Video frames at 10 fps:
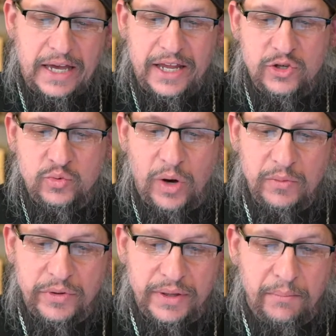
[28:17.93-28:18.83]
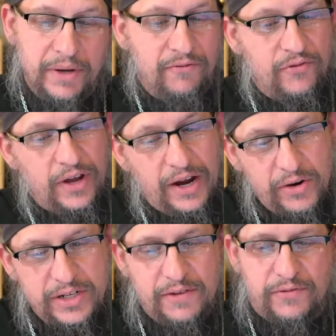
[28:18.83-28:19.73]
It is one with them, but
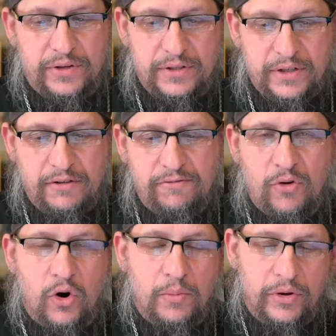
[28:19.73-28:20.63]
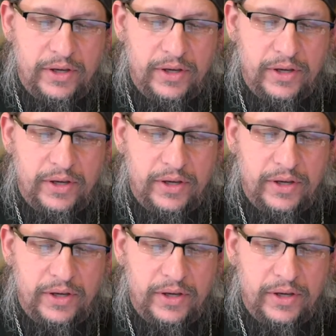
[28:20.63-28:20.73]
very different in form.